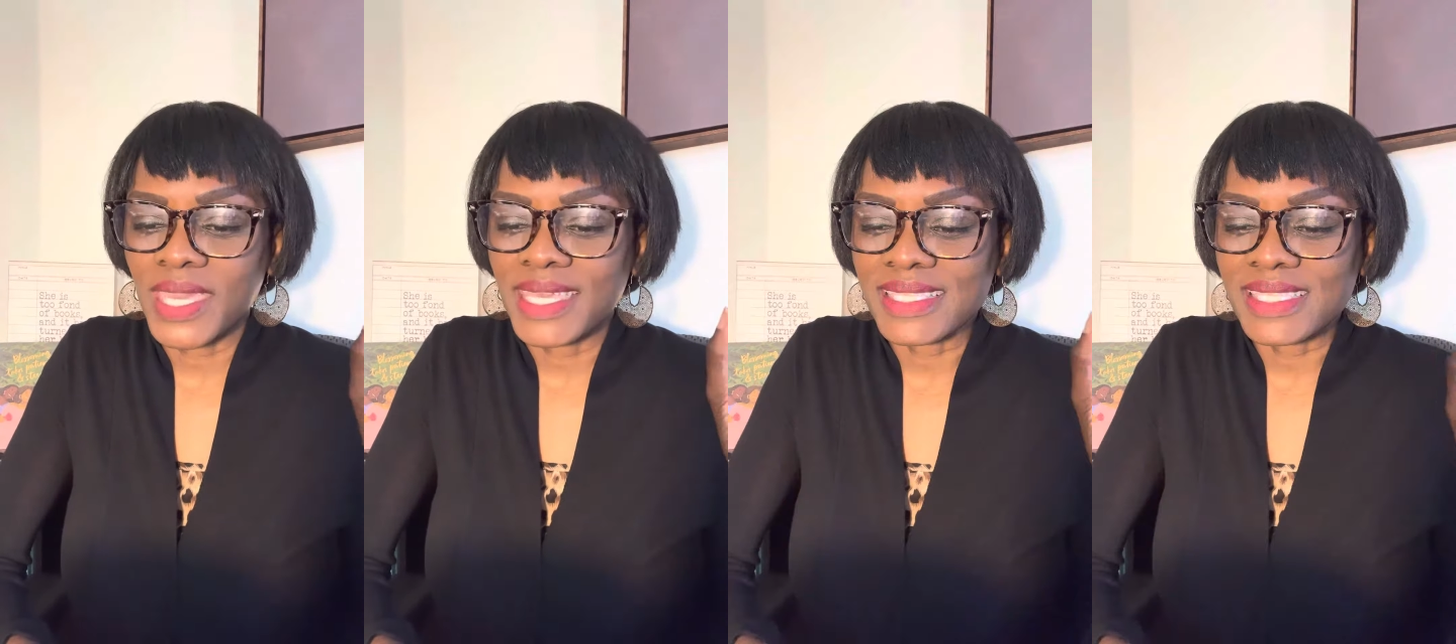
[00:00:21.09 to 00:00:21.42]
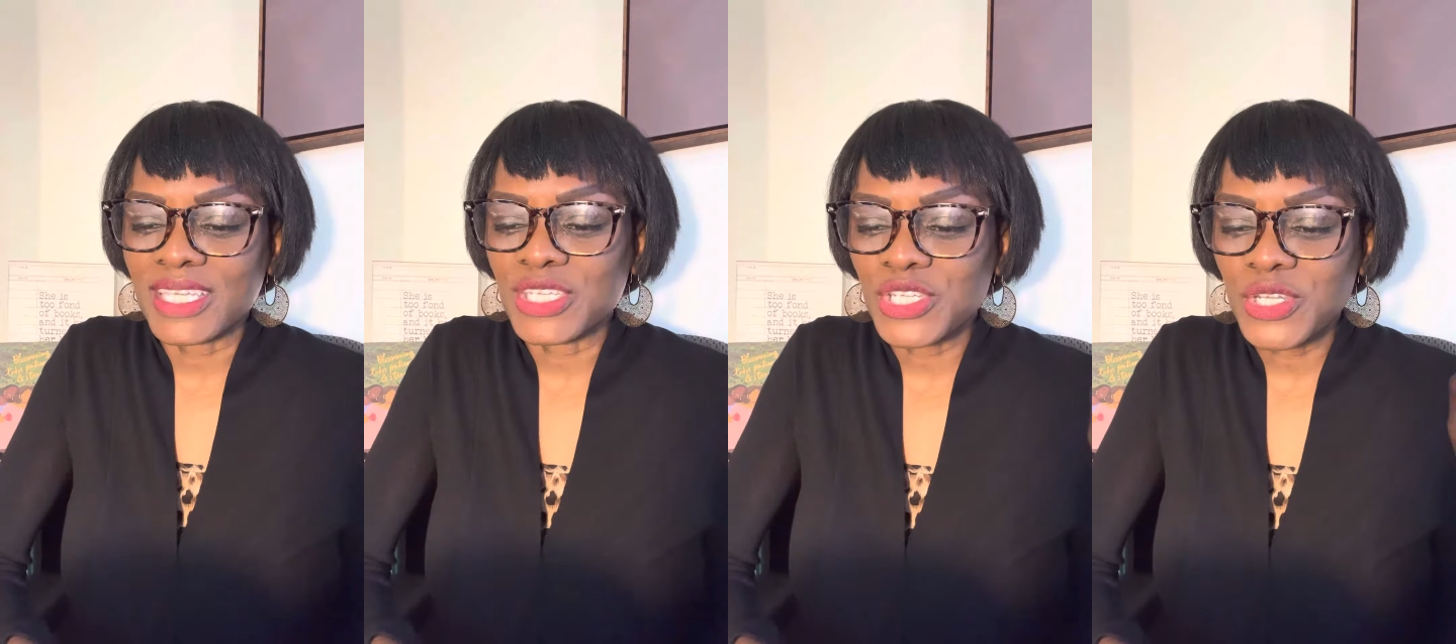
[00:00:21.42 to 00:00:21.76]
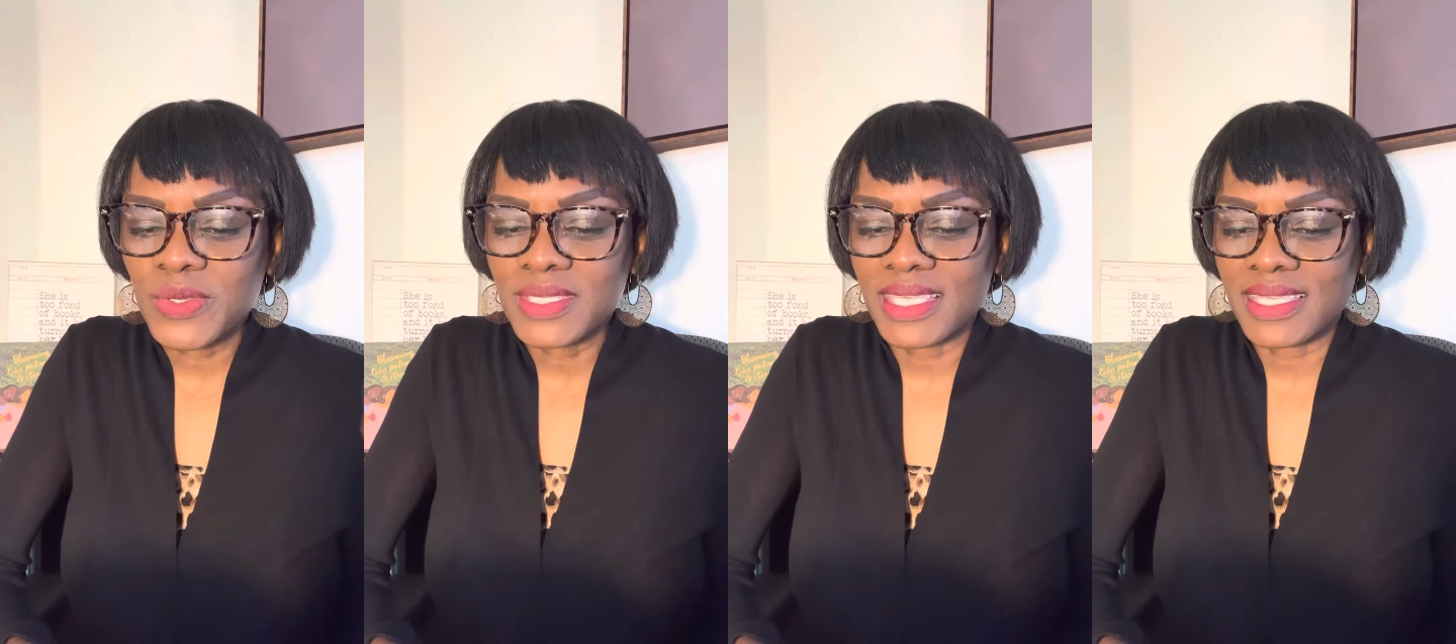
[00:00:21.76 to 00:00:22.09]
intentional
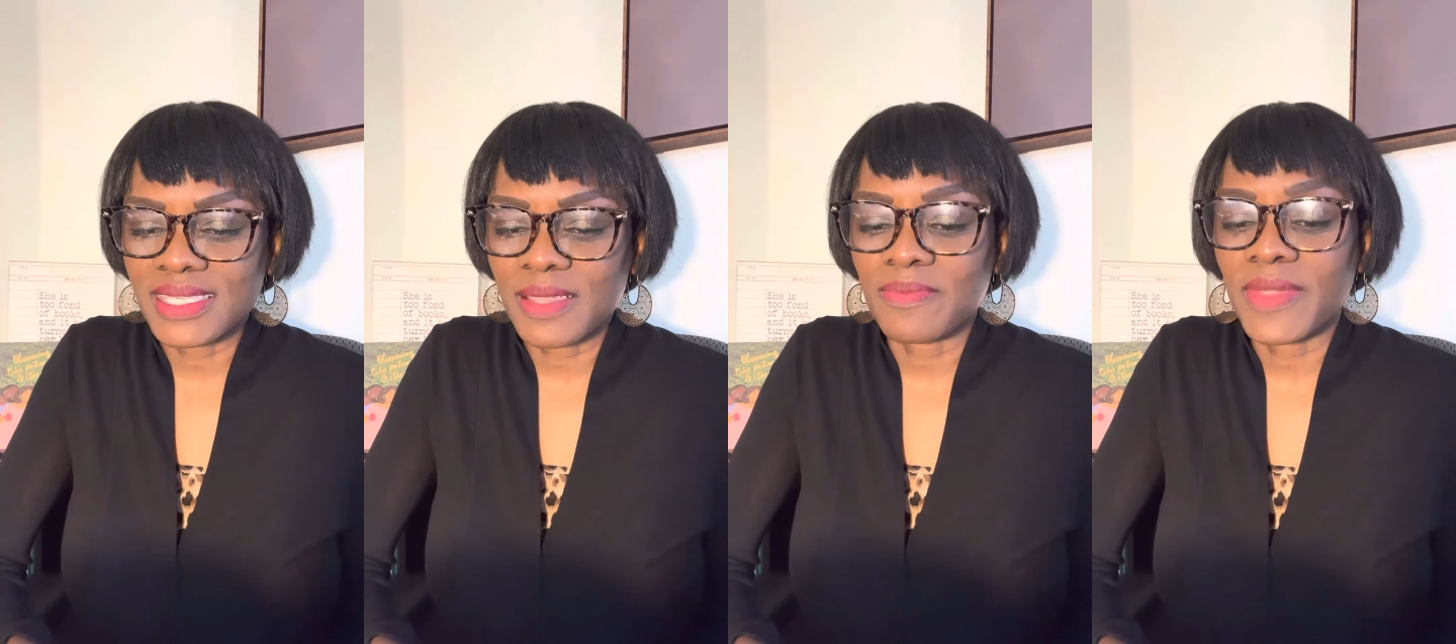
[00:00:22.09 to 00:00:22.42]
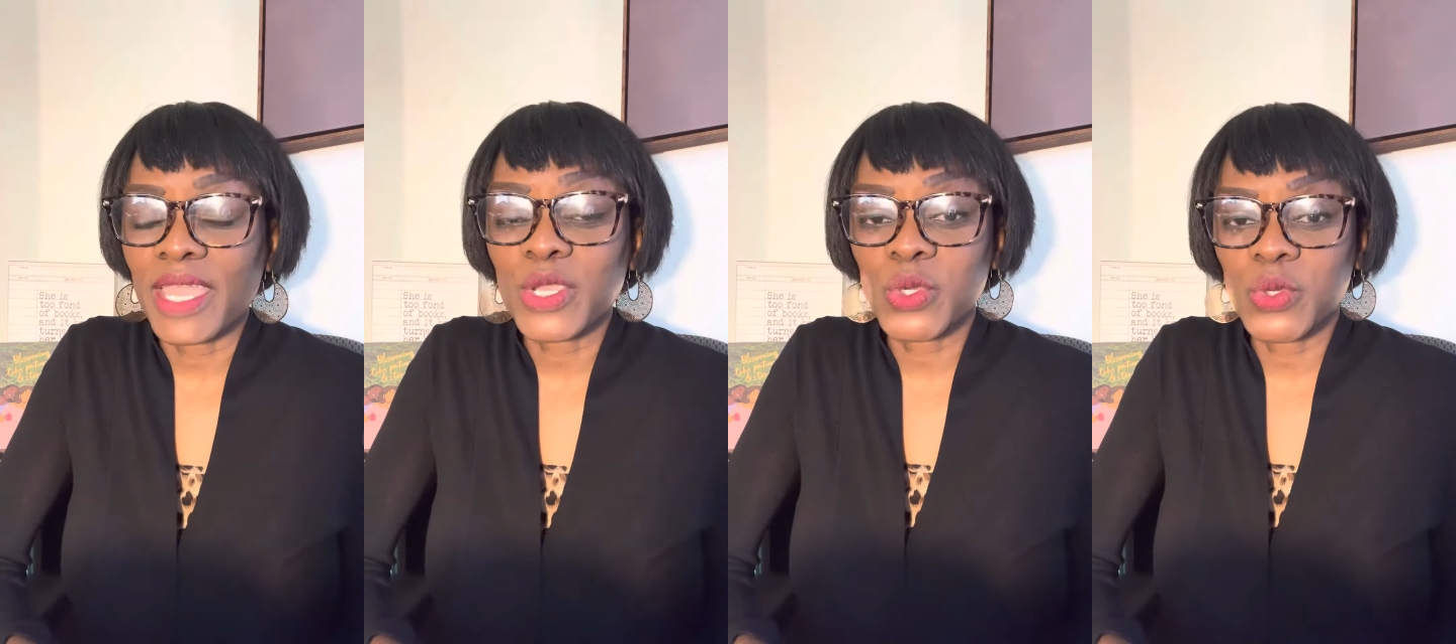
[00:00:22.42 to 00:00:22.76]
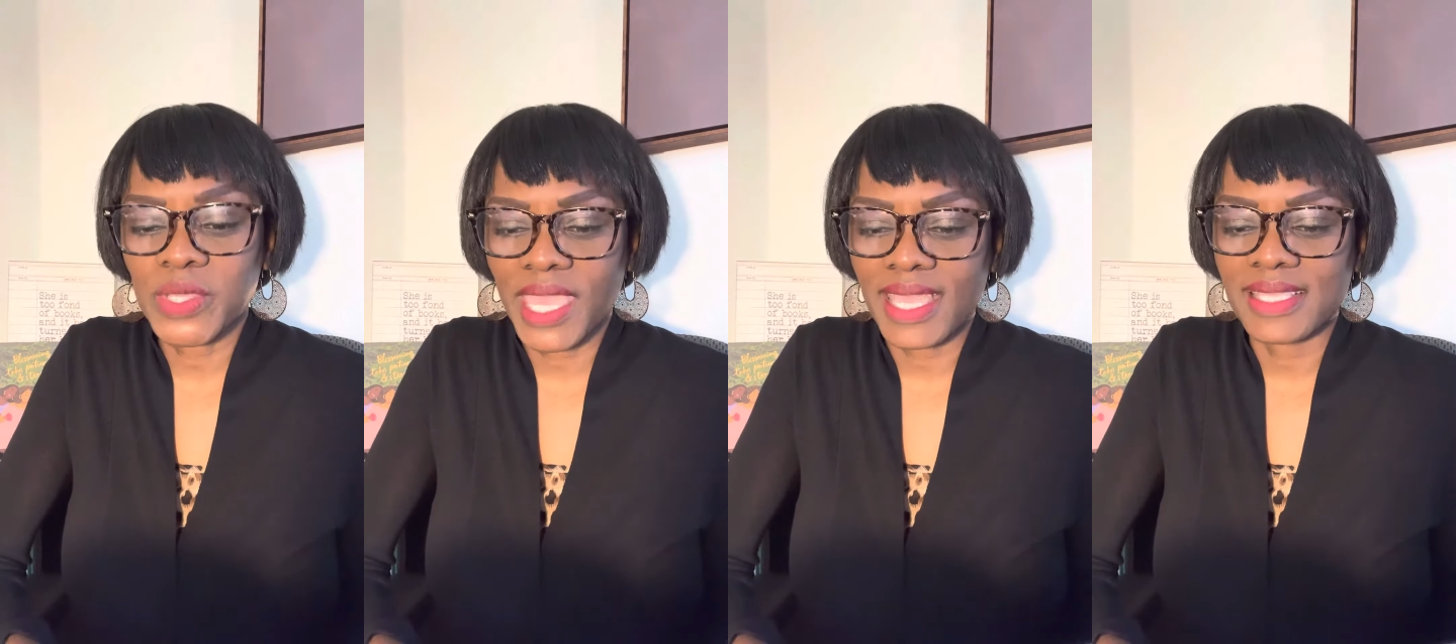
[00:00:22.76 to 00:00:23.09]
system that
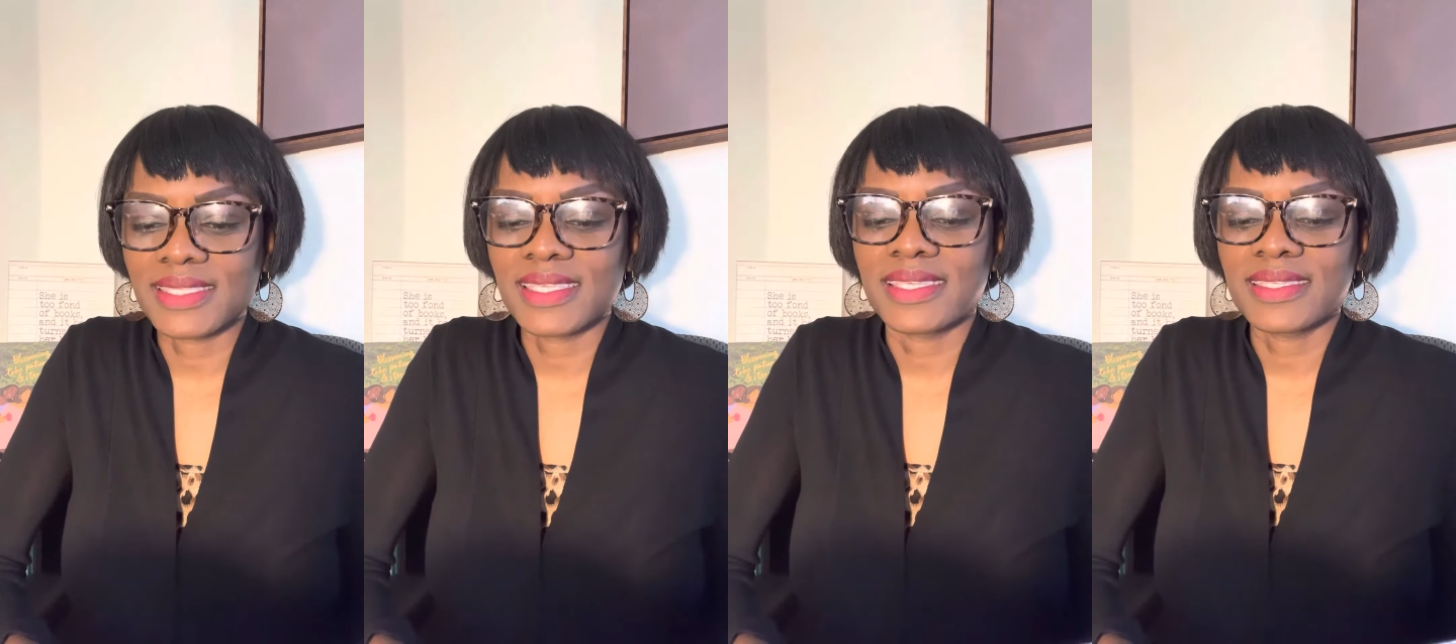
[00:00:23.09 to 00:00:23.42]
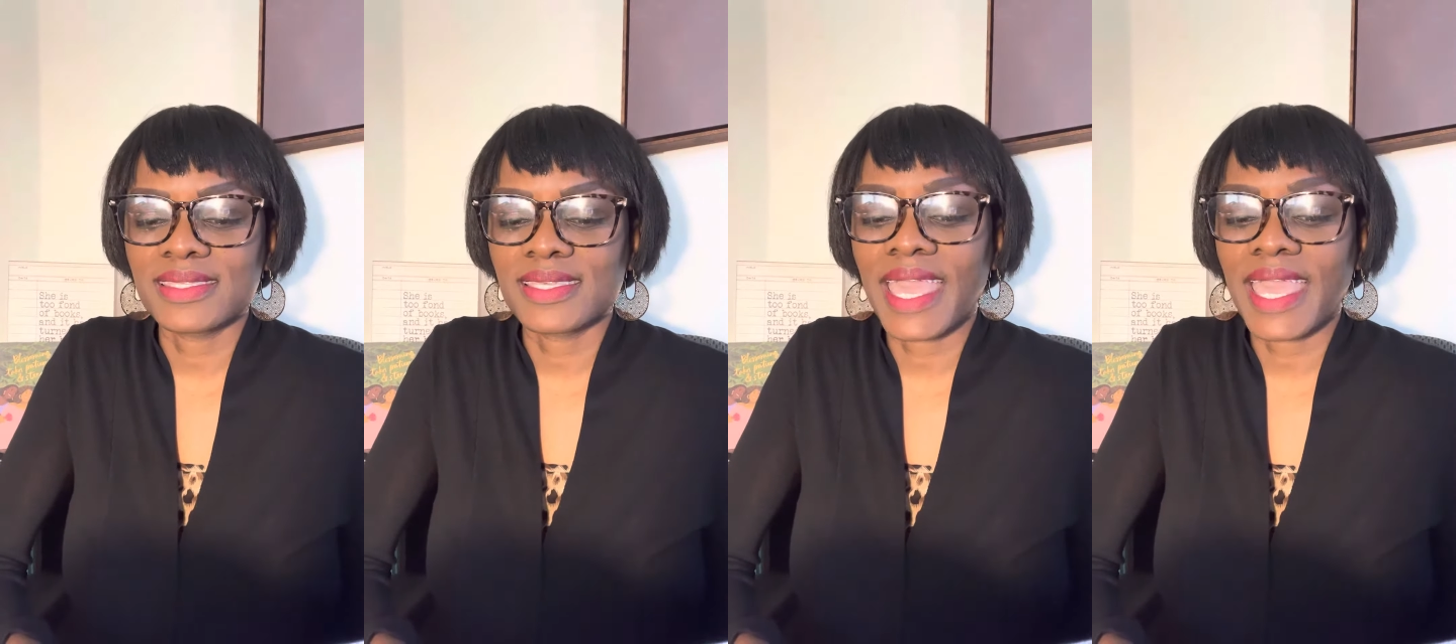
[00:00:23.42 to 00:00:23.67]
creates